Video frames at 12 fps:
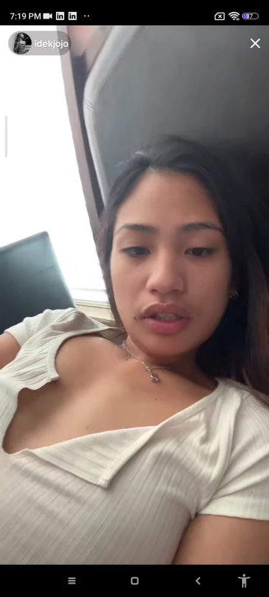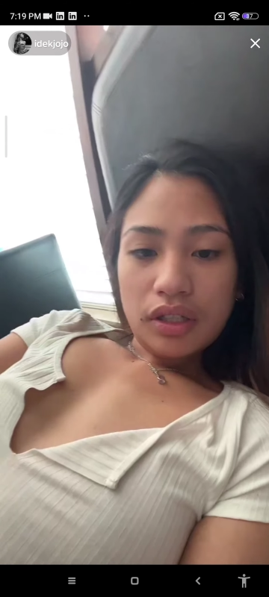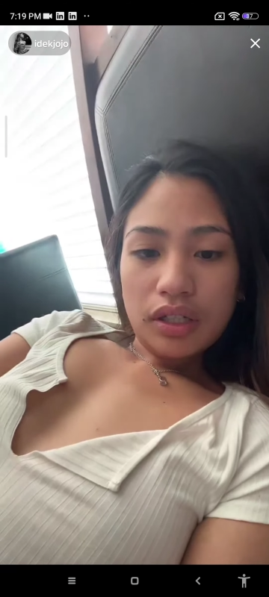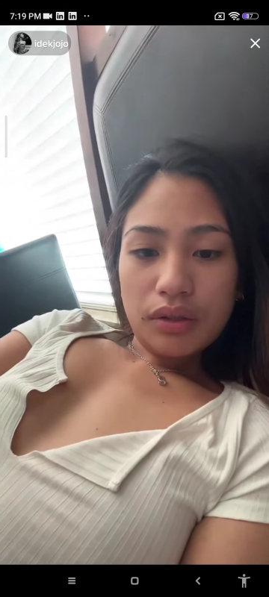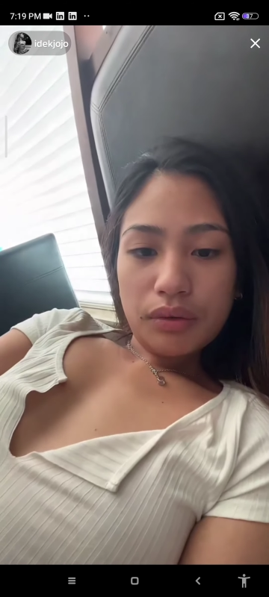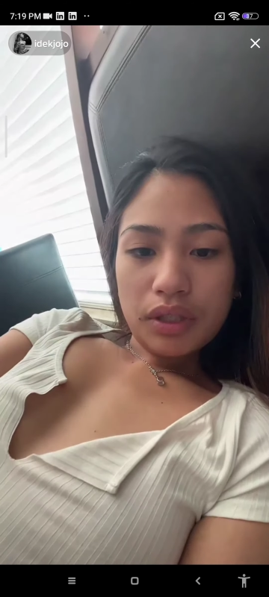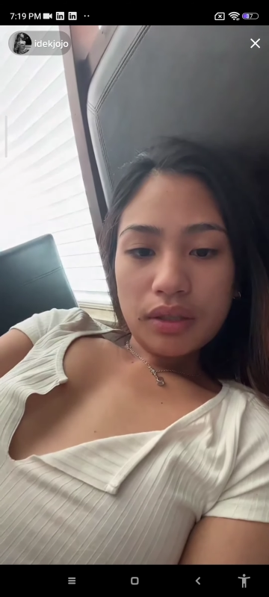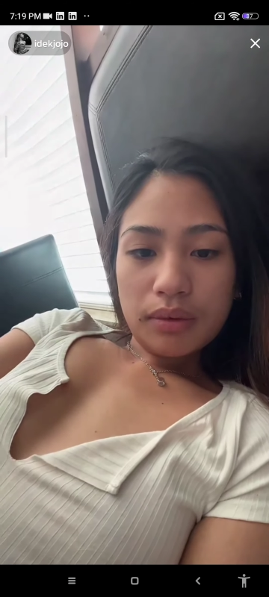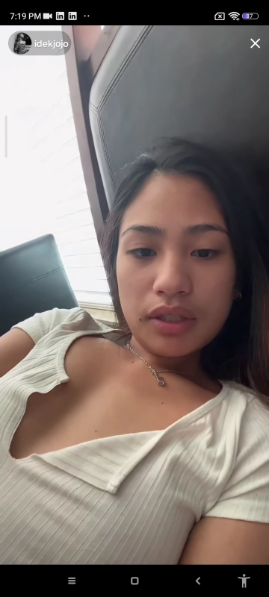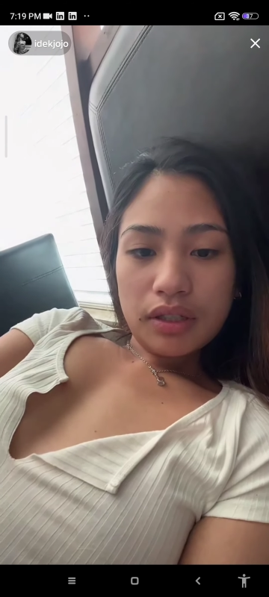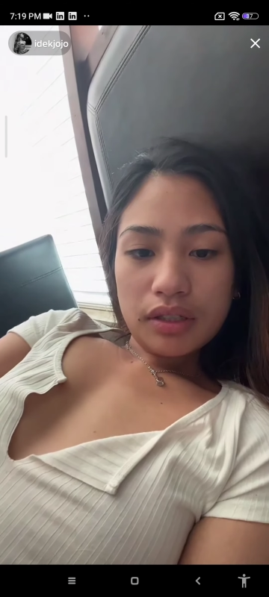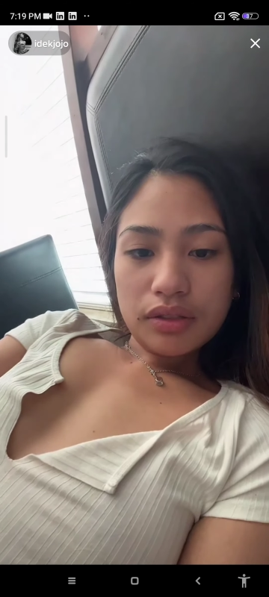I wake up
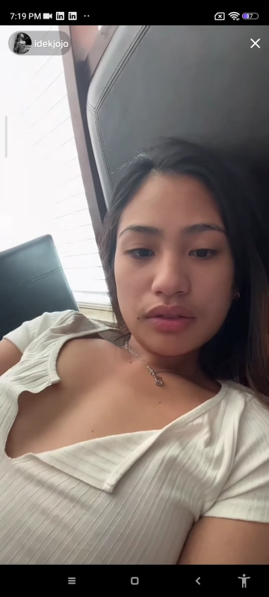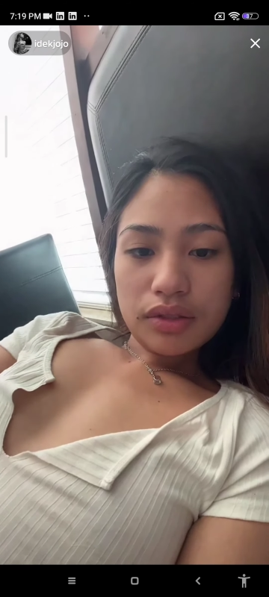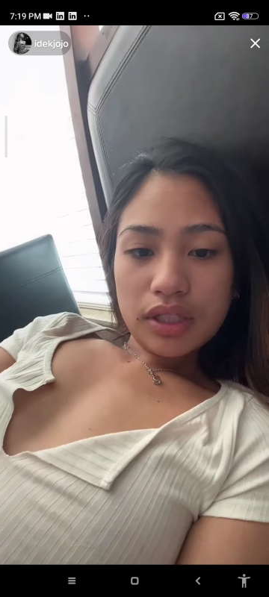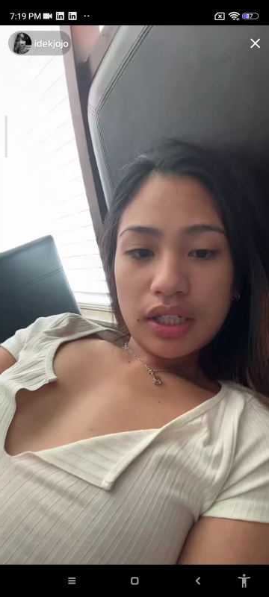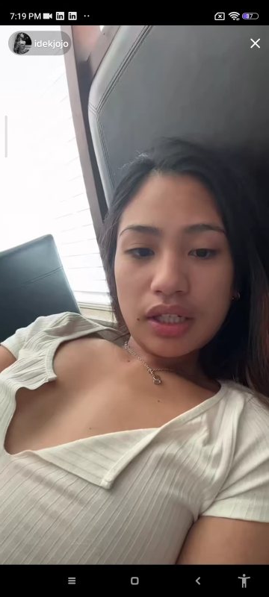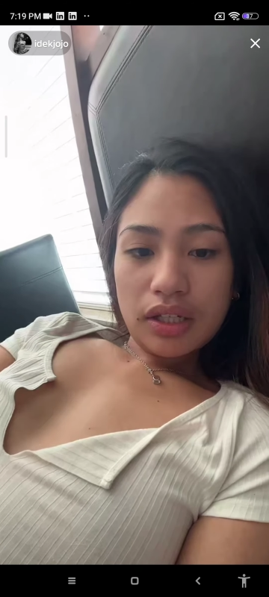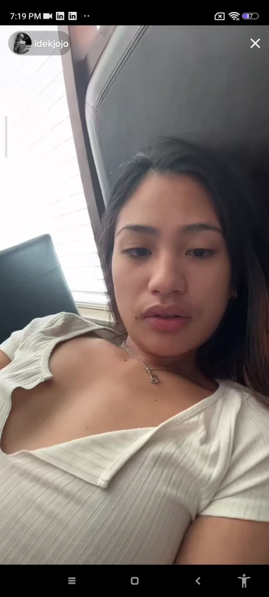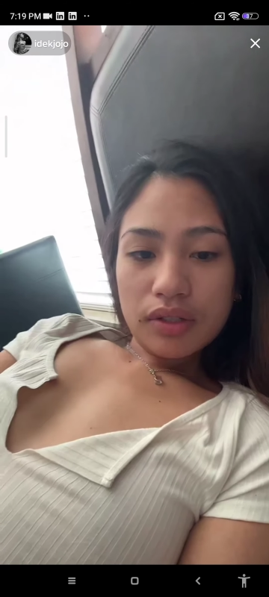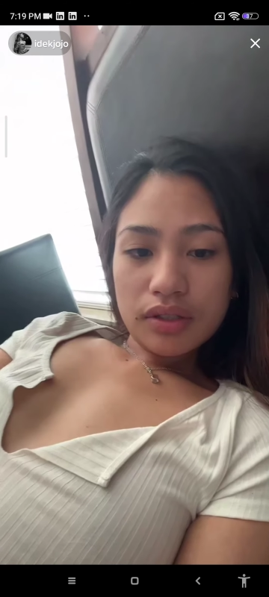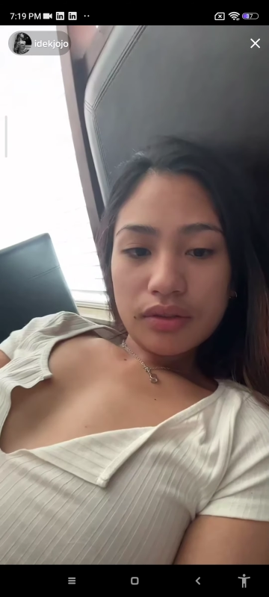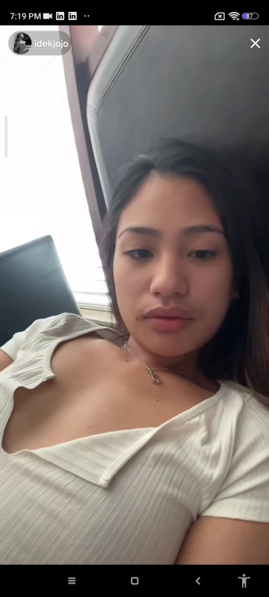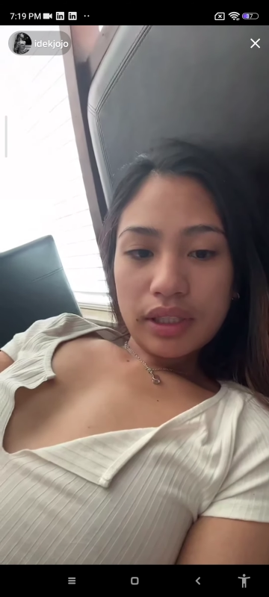and I got to see you.
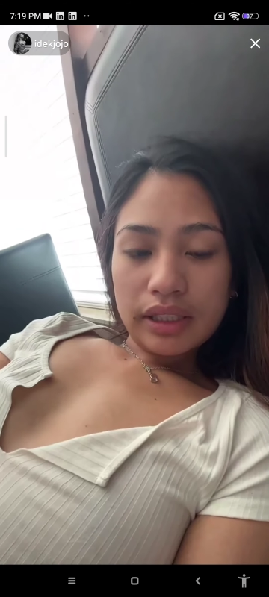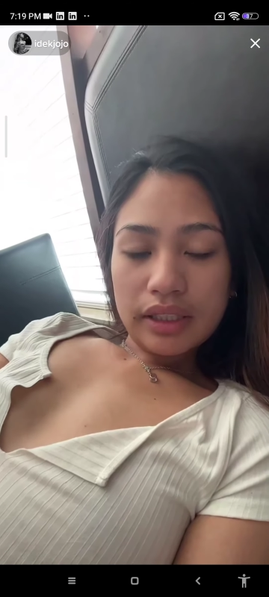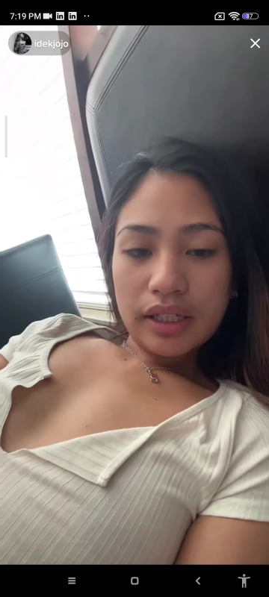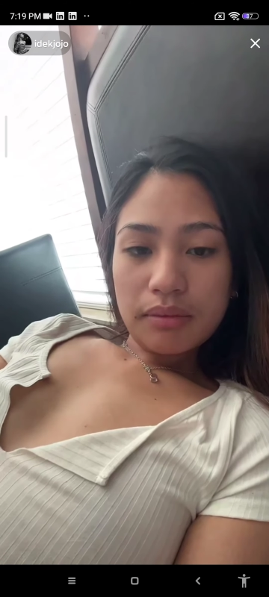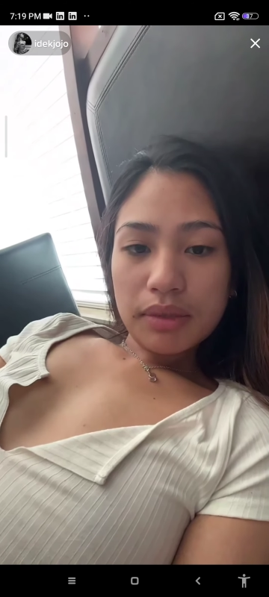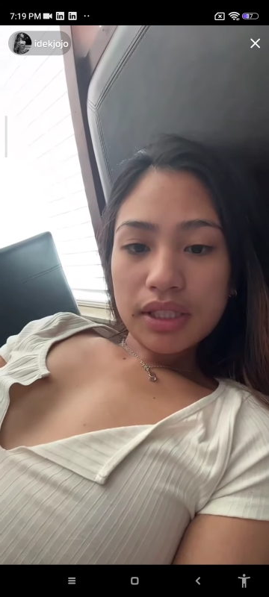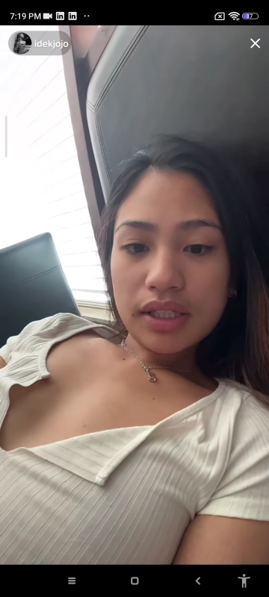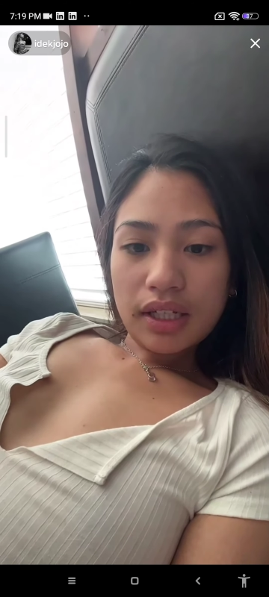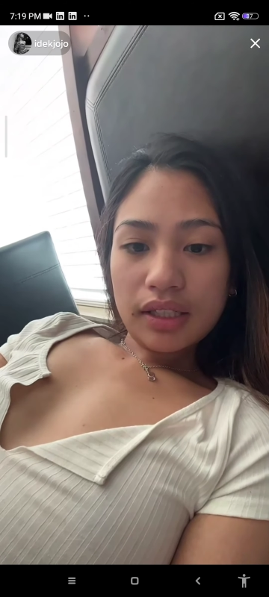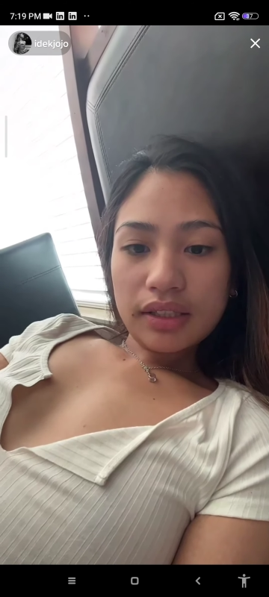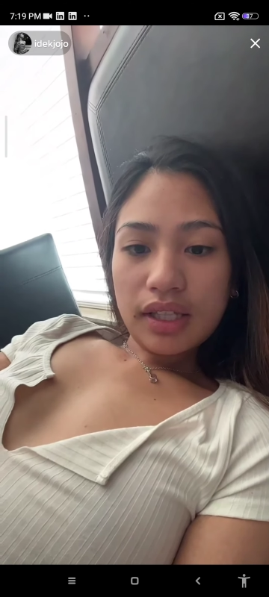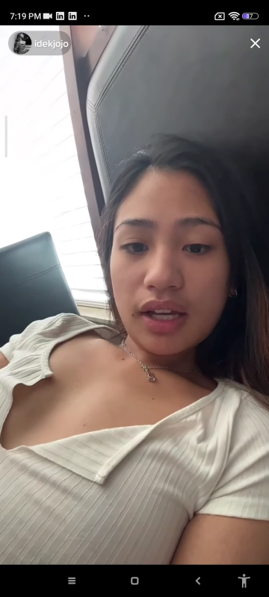It's a great day. Miss na
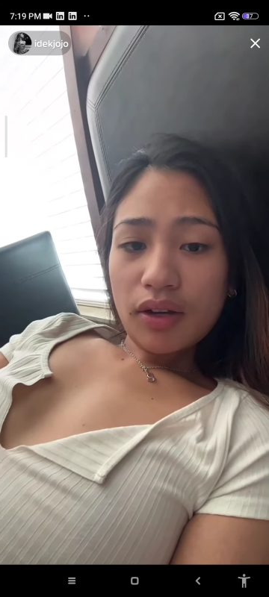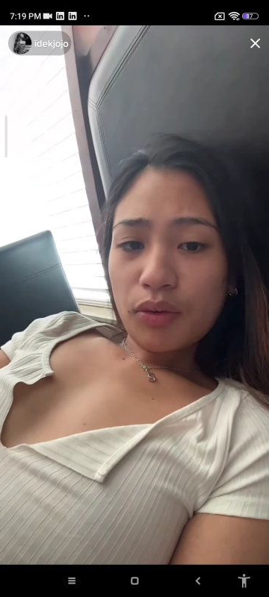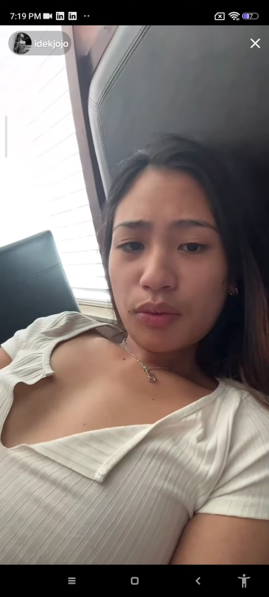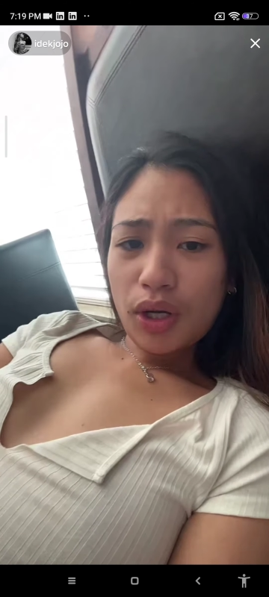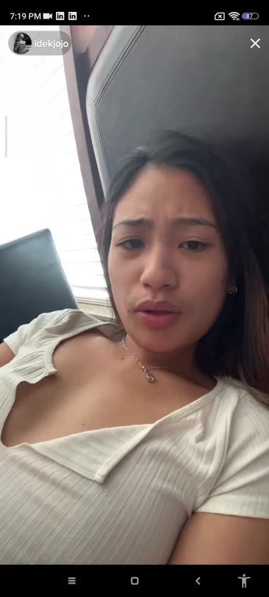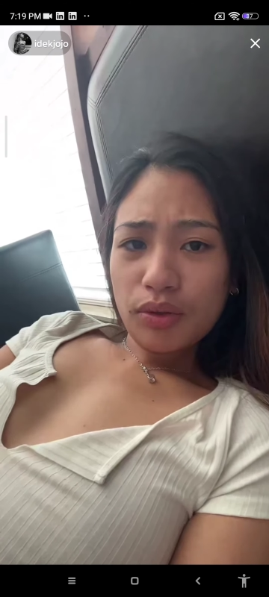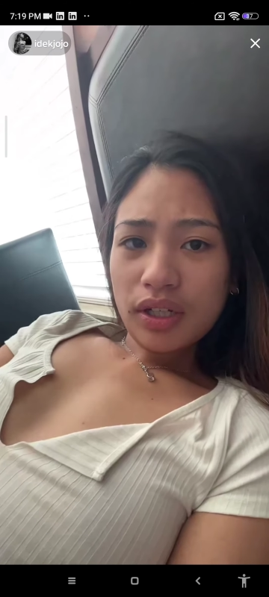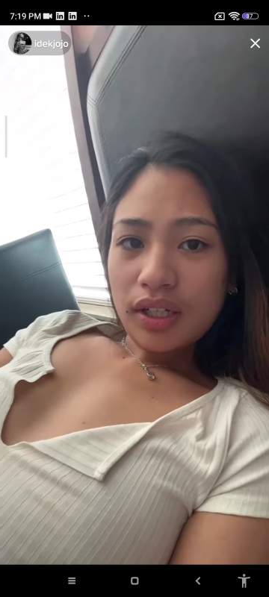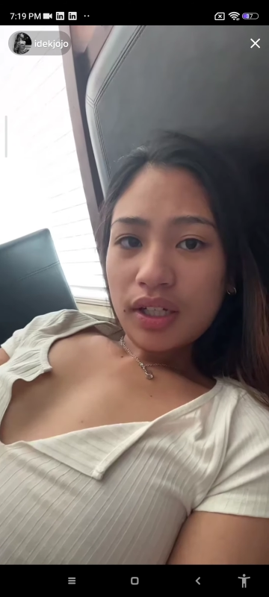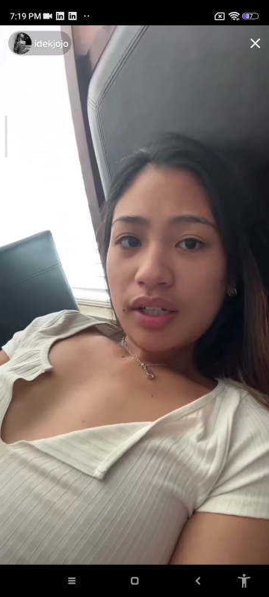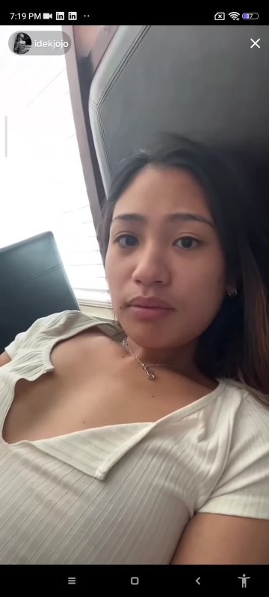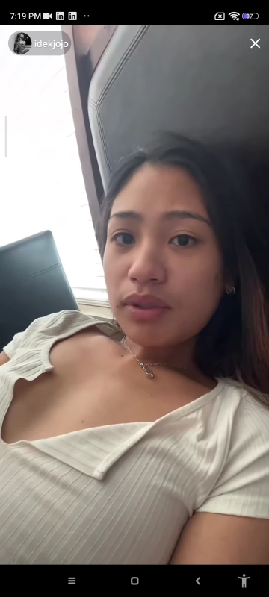Wow!
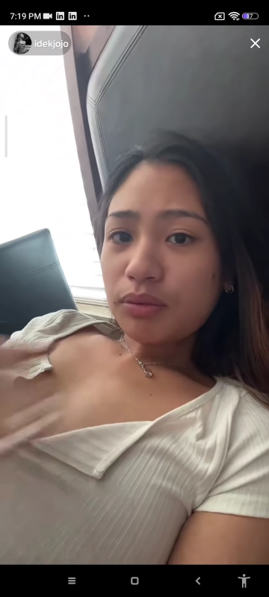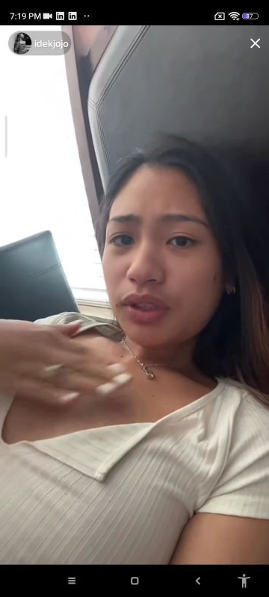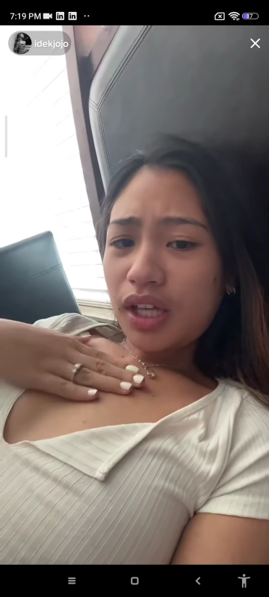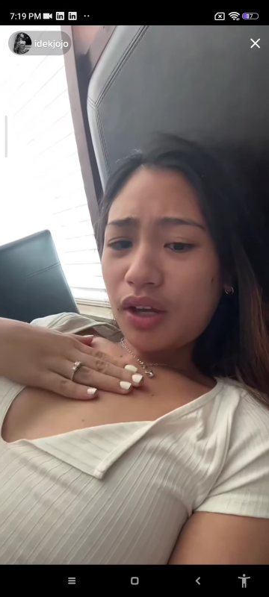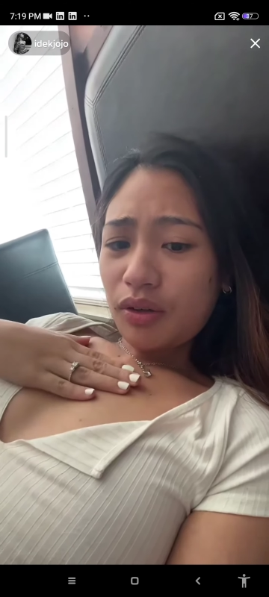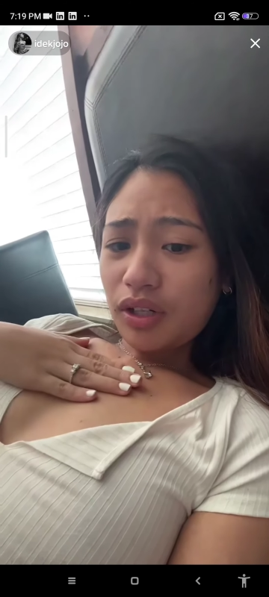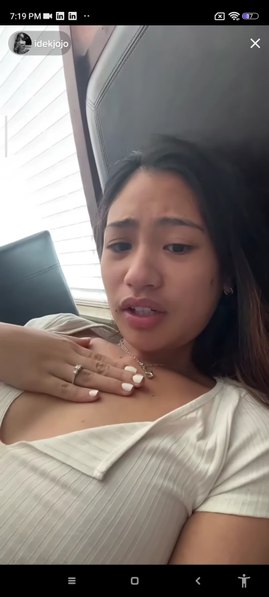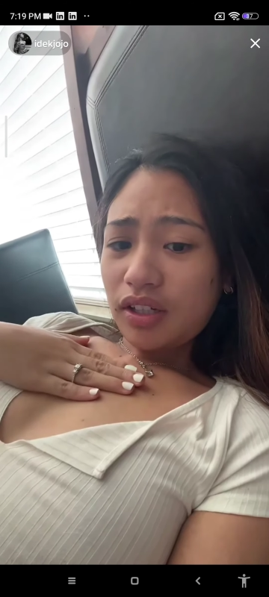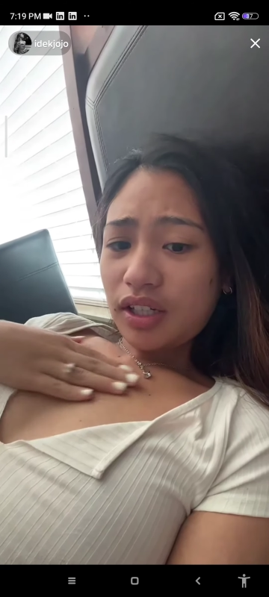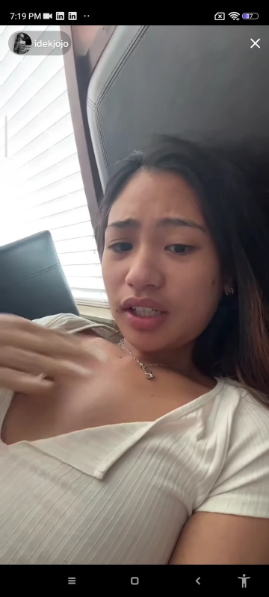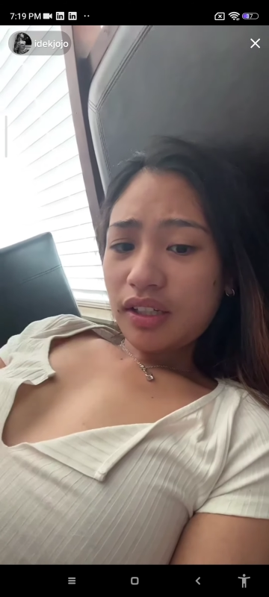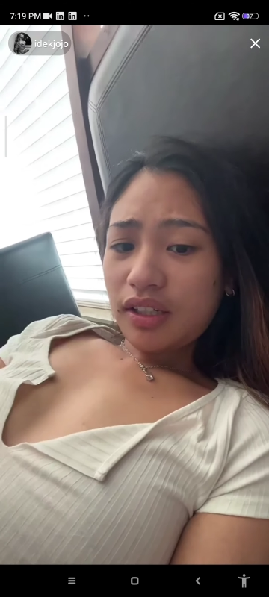Miss mo na ako agad.